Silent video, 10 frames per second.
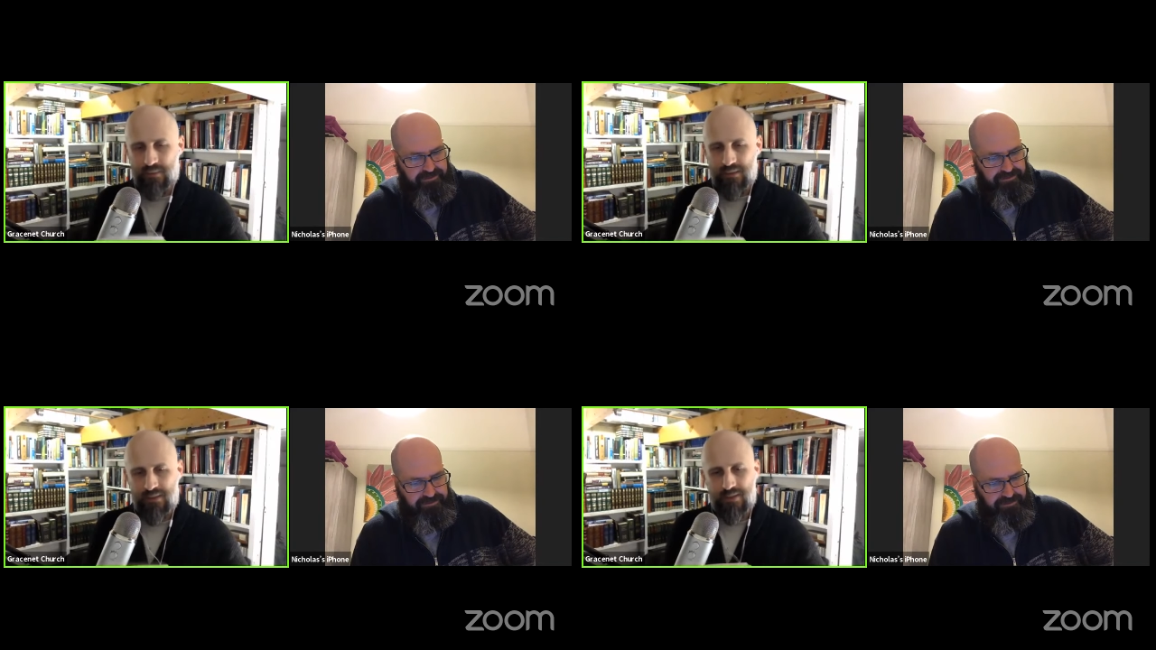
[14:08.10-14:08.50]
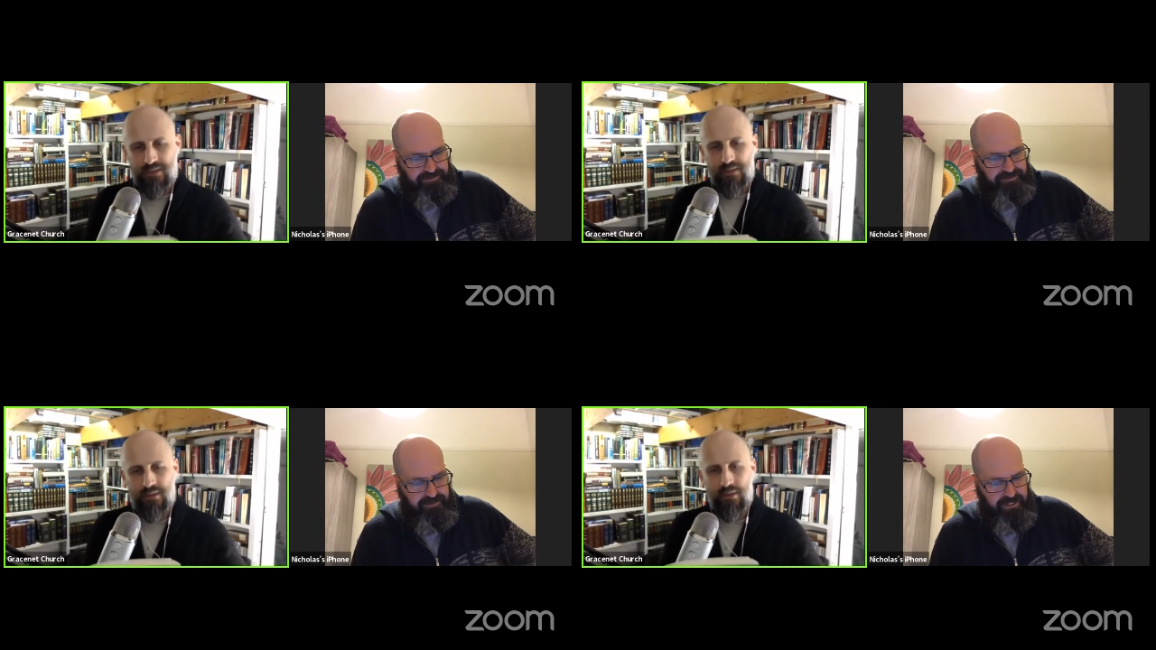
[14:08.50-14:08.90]
Speaker 1: let's
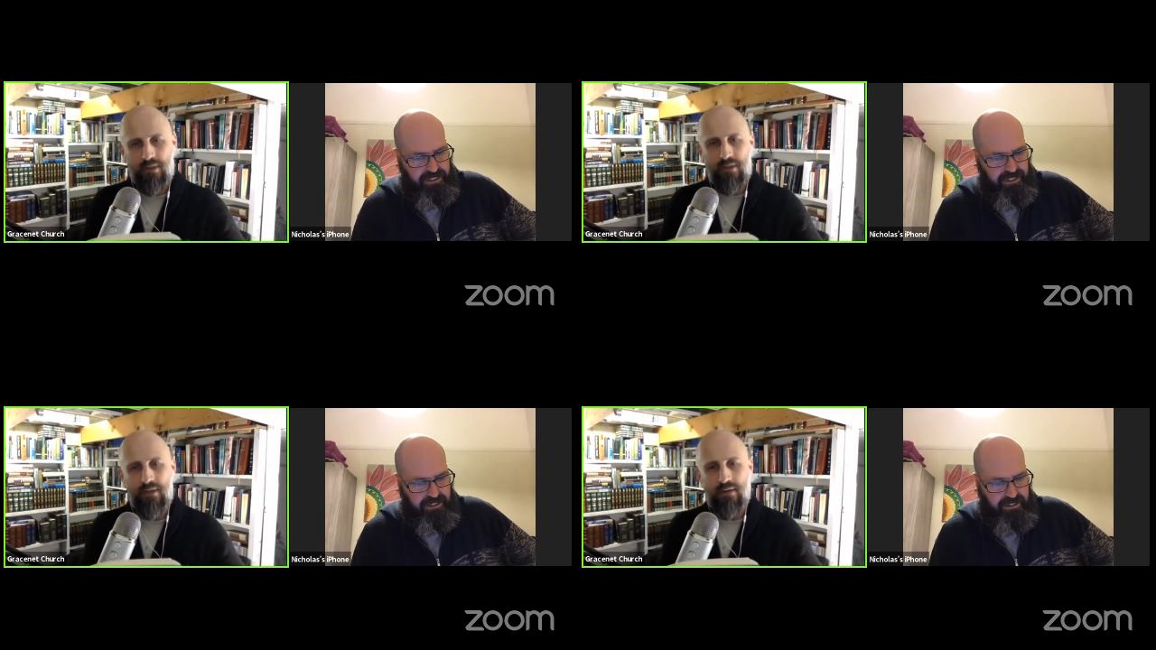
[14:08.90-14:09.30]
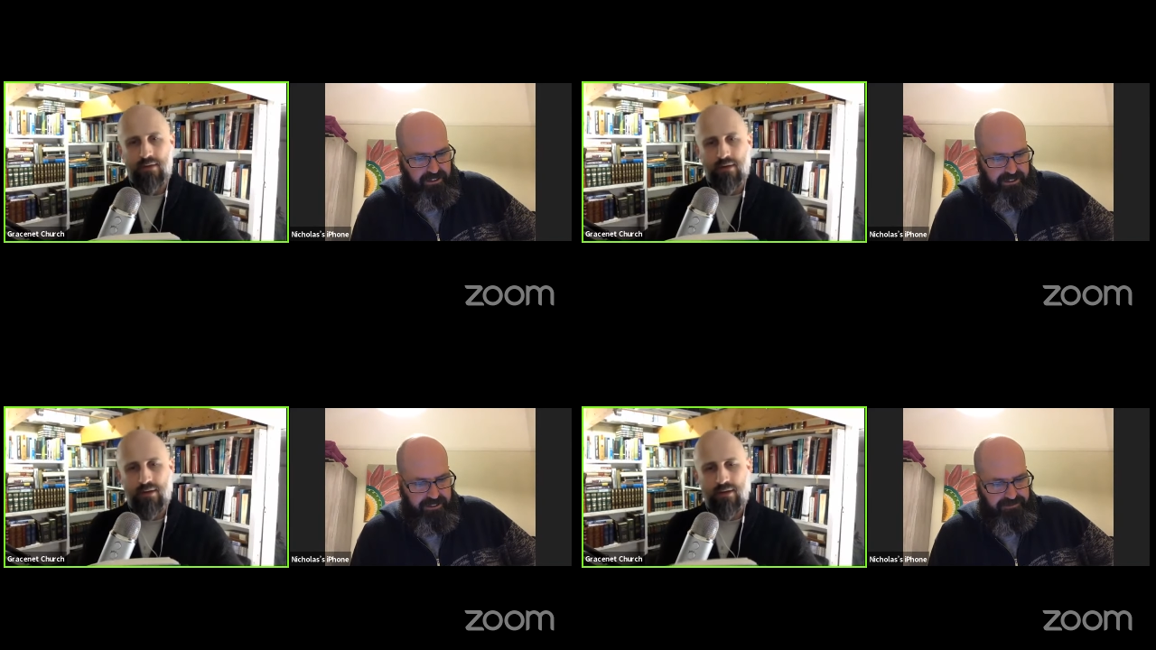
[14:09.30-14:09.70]
have a look.
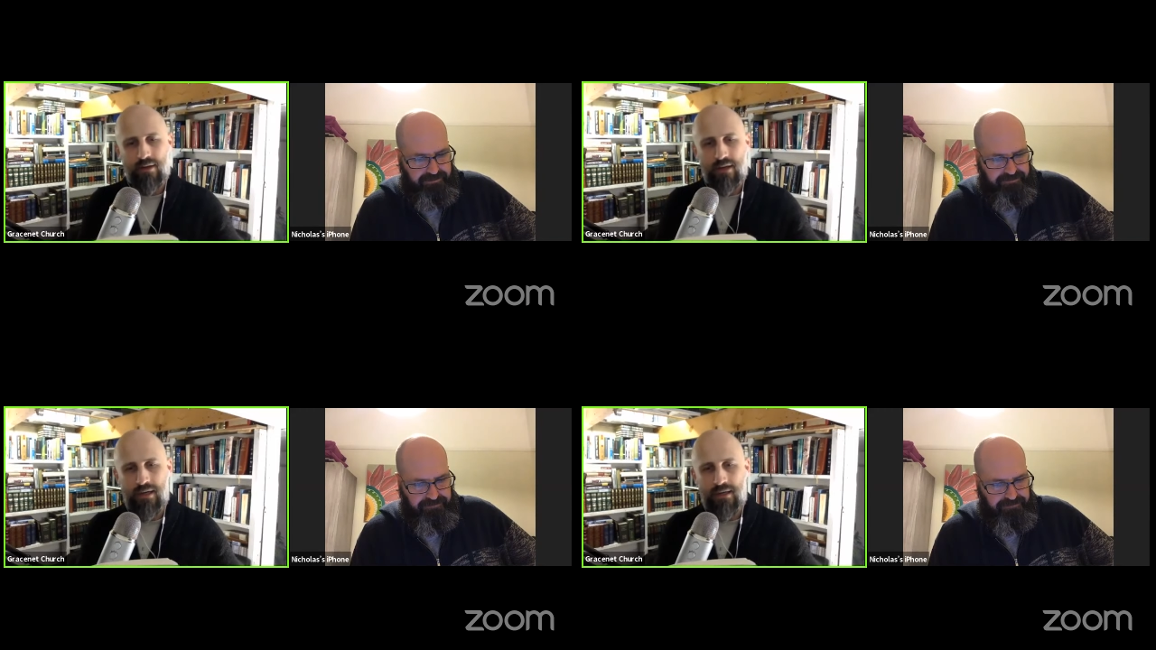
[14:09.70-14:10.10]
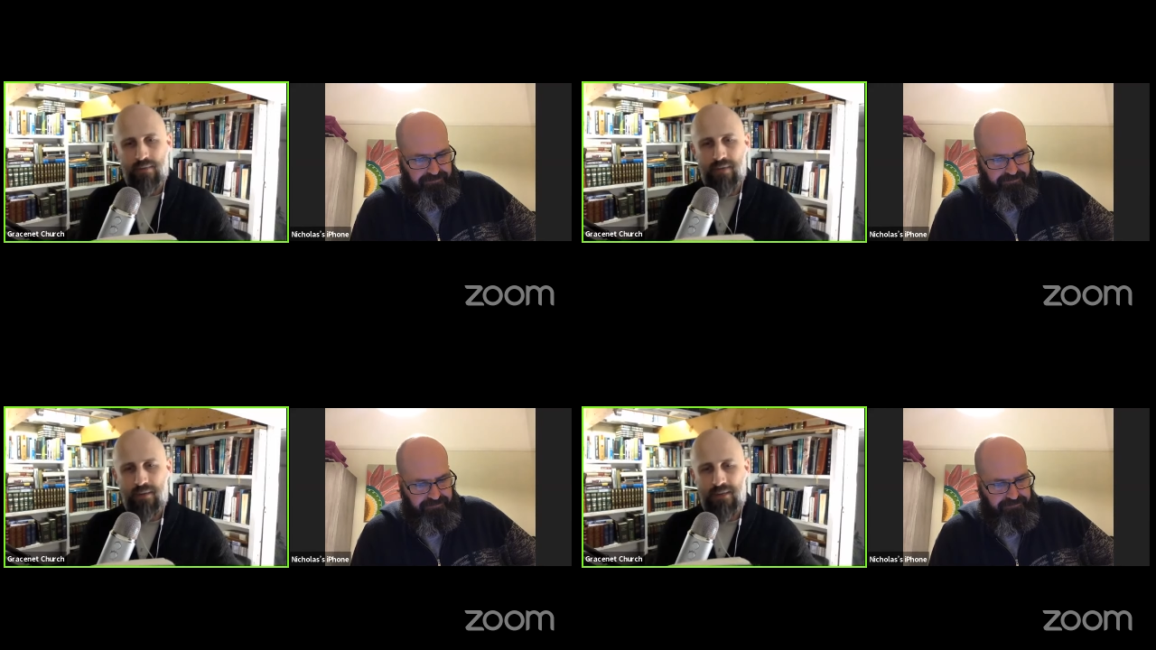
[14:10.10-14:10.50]
Um,
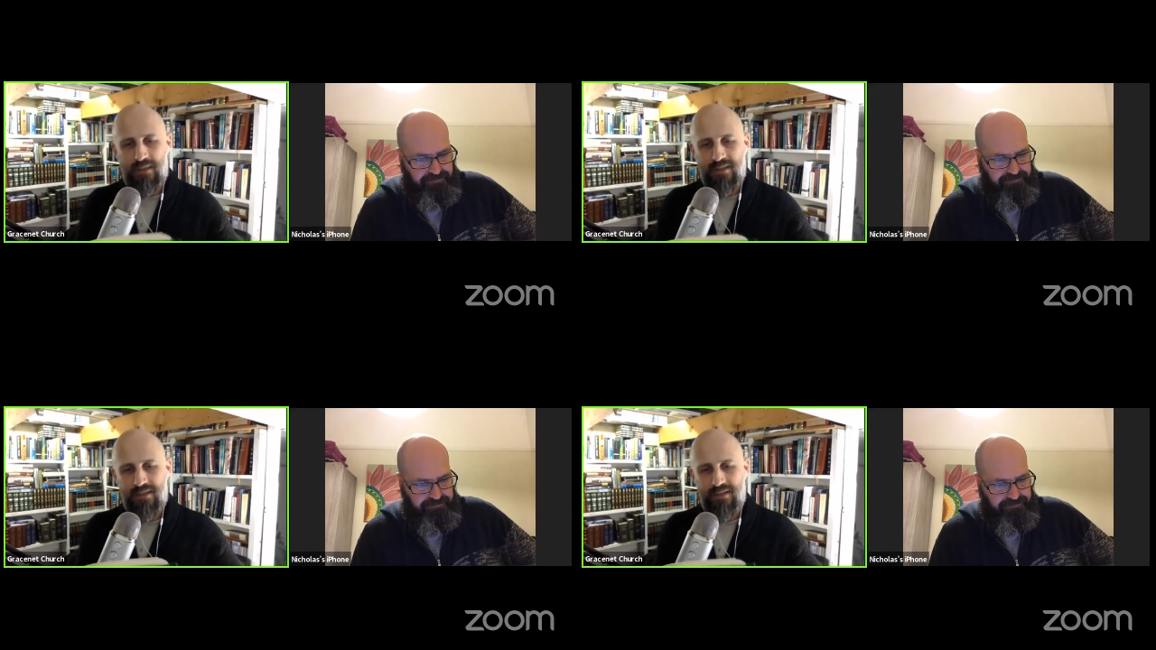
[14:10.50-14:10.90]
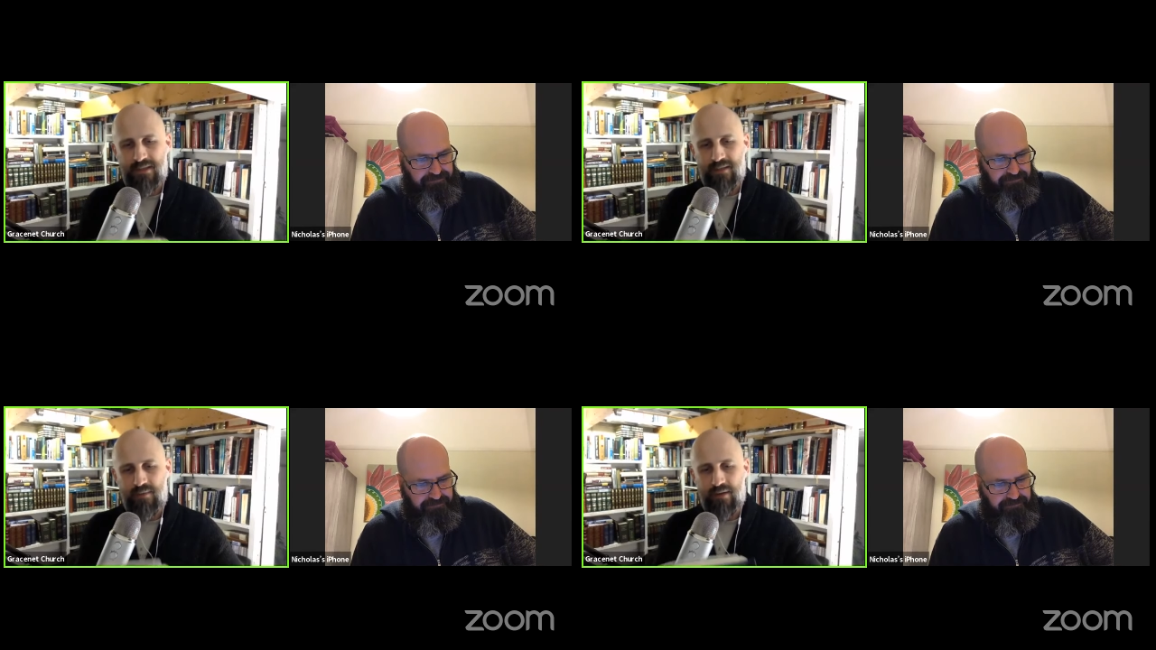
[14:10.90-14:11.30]
Homily 16,
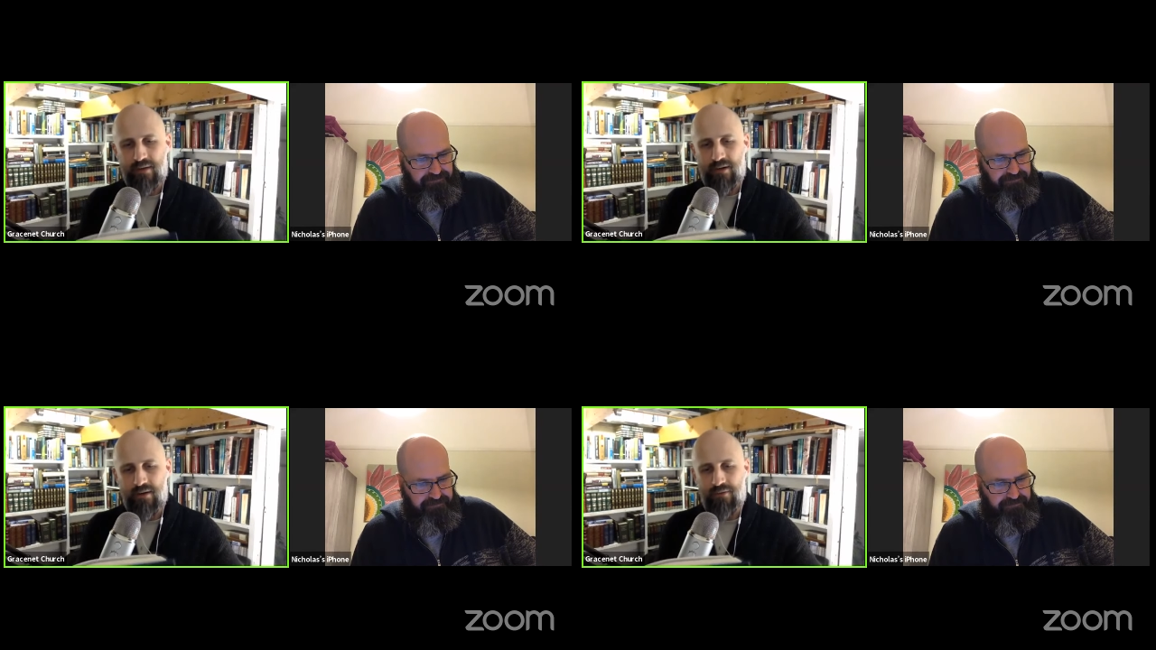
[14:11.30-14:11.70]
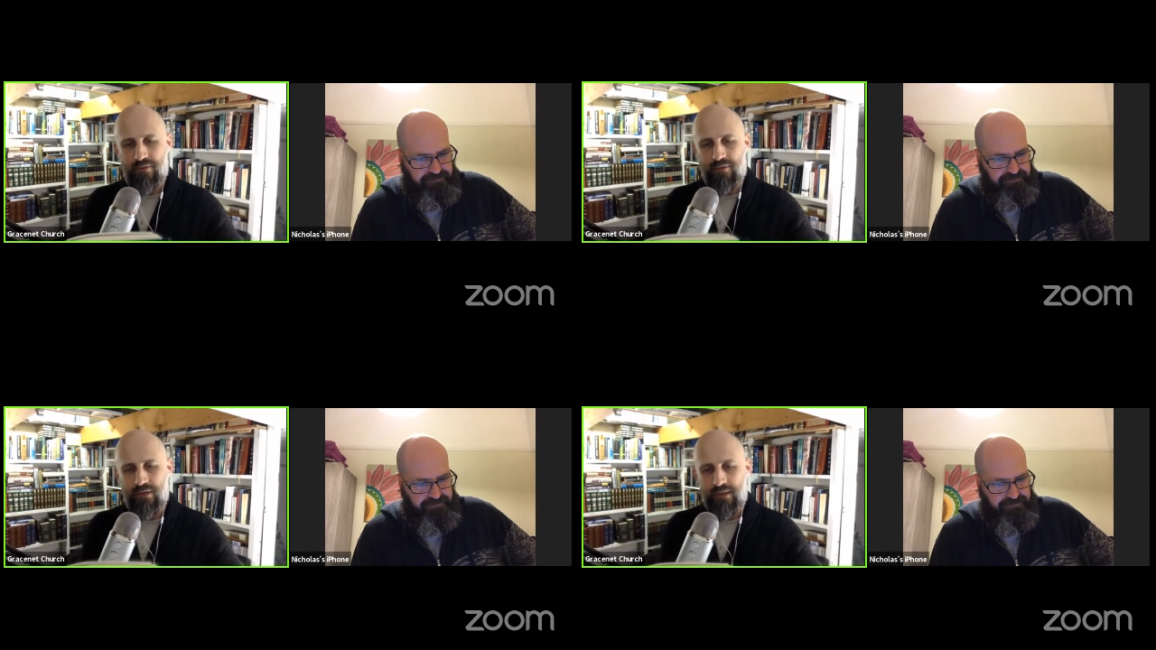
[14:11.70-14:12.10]
paragraph
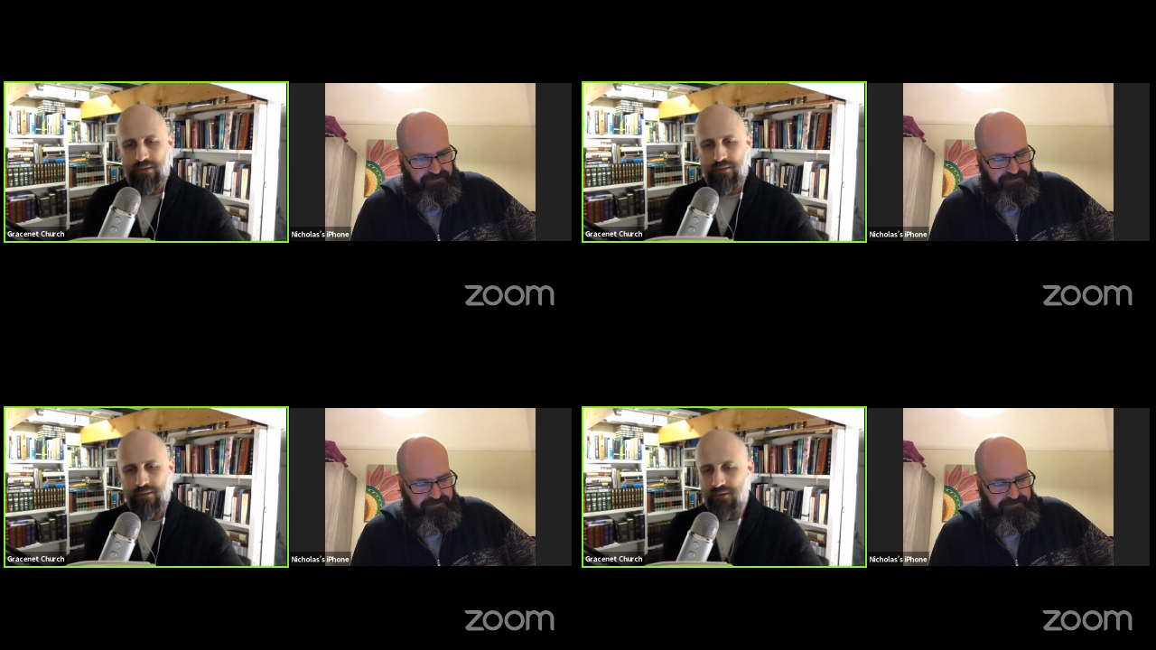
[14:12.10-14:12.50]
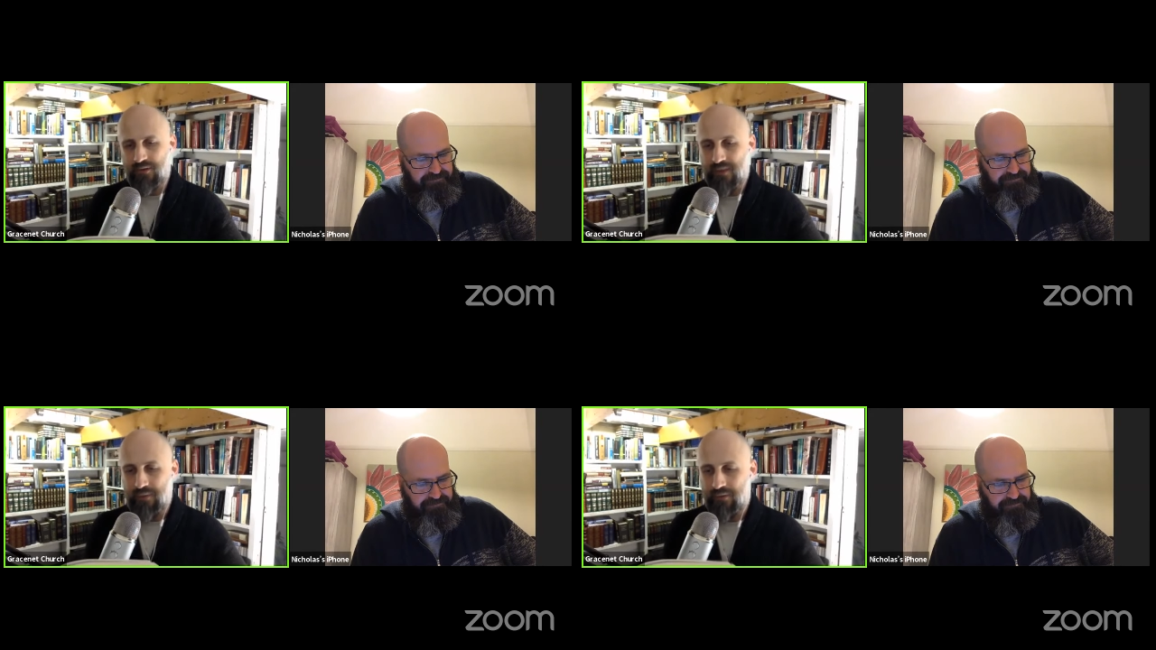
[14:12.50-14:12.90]
3, or
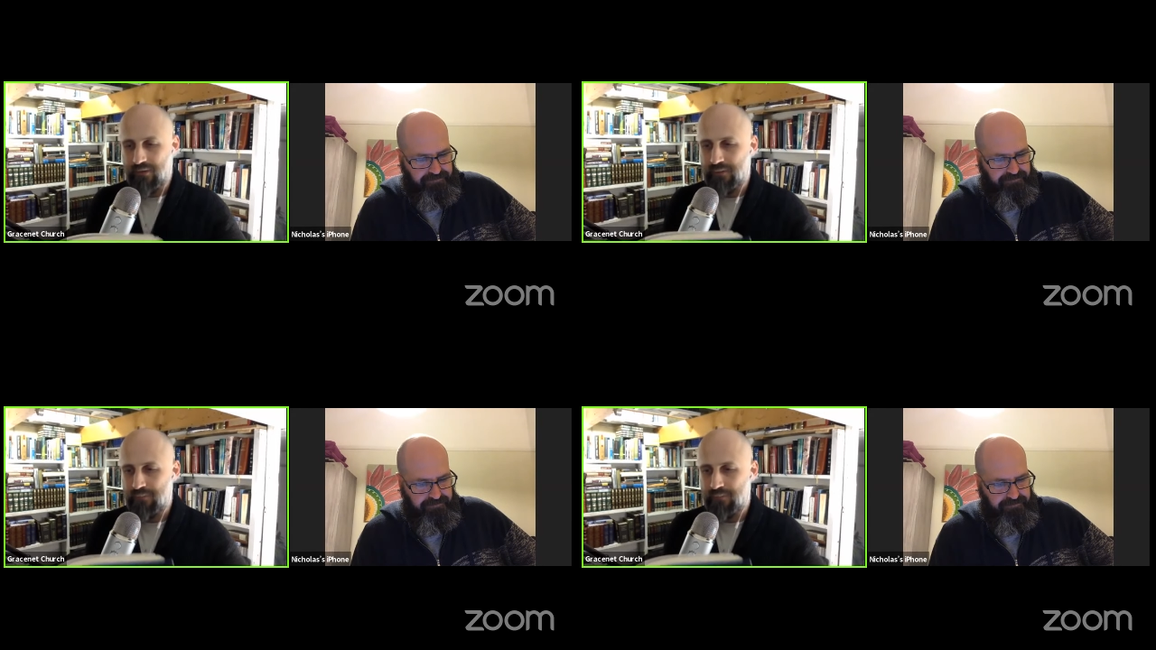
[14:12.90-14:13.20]
chapter 3.